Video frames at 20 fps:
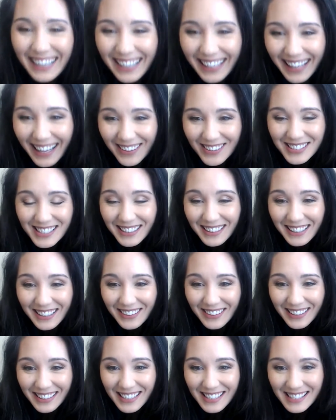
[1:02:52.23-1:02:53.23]
That was
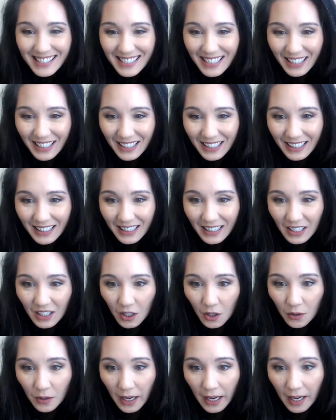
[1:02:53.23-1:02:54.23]
hilarious.
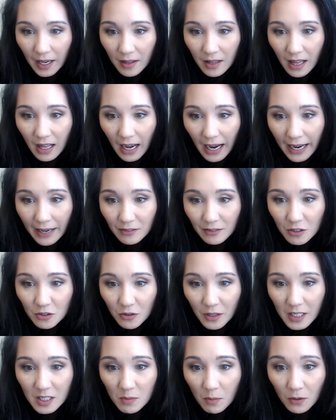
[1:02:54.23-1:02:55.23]
Okay, I have to
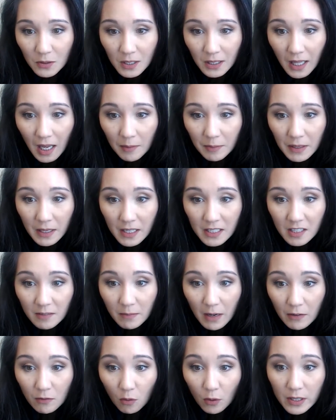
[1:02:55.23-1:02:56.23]
transpose a lot because of
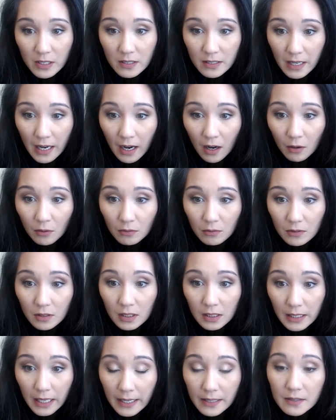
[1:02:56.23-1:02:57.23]
my voice down.
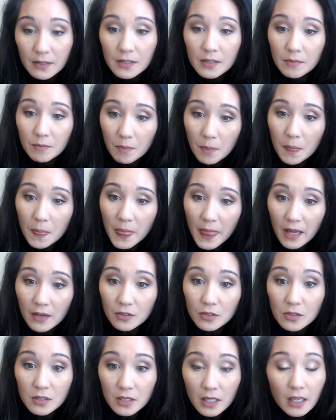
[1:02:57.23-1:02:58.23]
Yes,
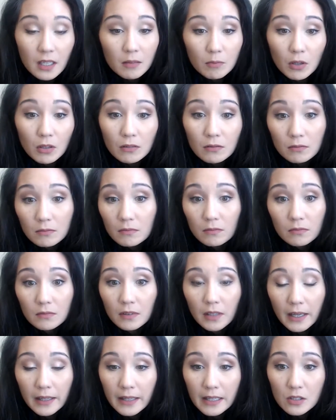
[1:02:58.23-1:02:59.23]
understandable.
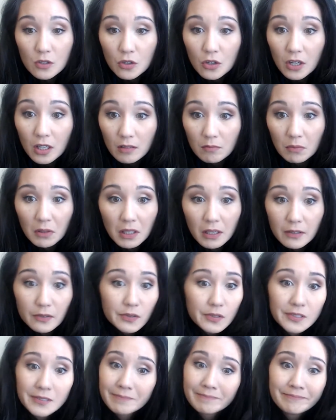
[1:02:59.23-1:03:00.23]
And that's good
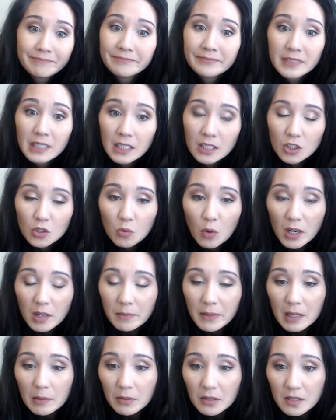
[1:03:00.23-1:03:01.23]
because you want to be able